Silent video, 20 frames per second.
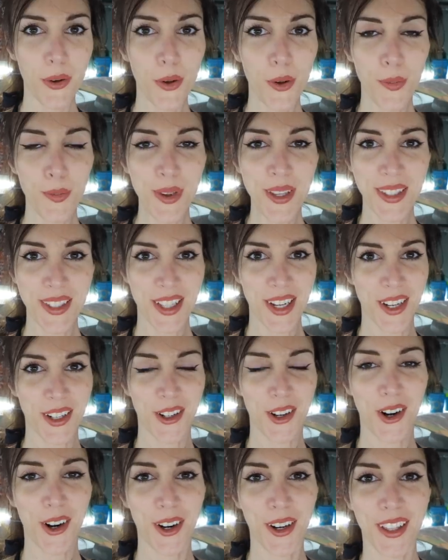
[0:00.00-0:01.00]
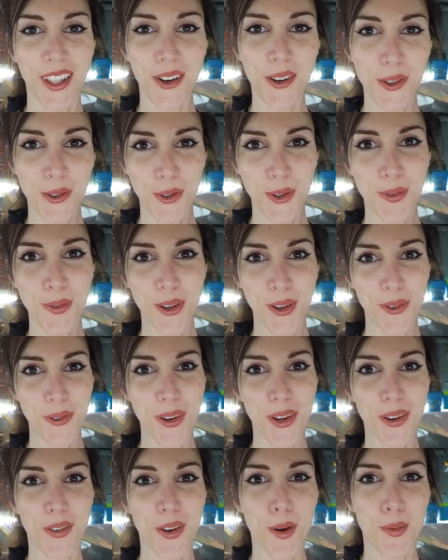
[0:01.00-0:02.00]
will miss that car. That was one of my
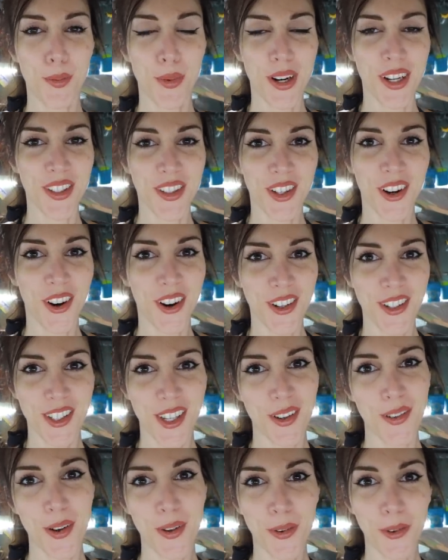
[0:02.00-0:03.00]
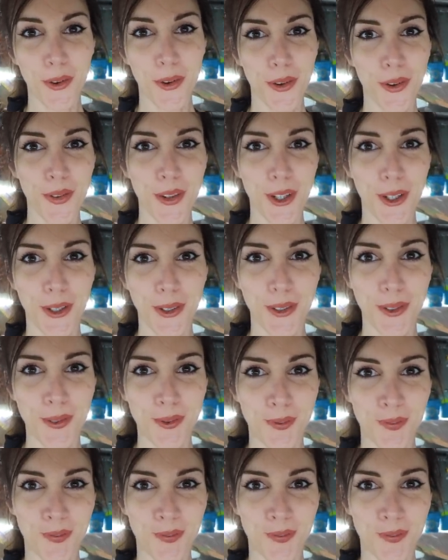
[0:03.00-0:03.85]
favorite press cars I've ever reviewed.